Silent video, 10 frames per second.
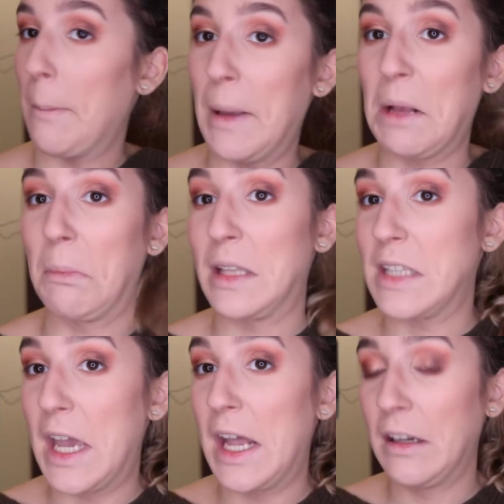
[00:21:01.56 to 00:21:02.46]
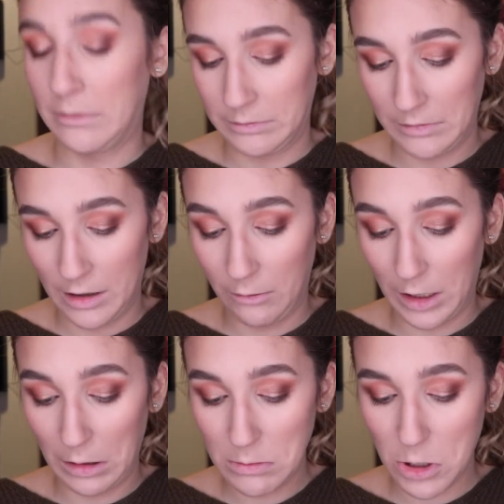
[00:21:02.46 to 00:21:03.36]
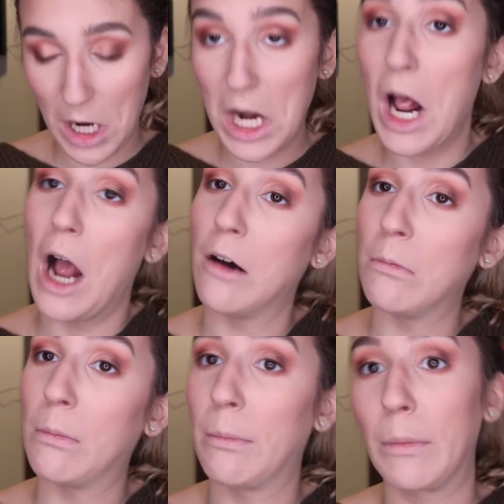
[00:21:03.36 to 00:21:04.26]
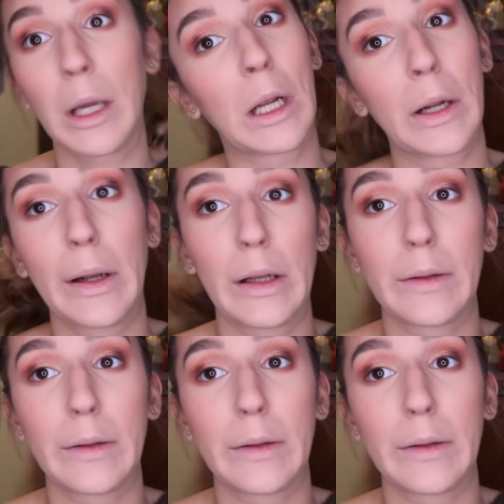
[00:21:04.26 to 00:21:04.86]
pigmented. And we're gonna try it out. I'm gonna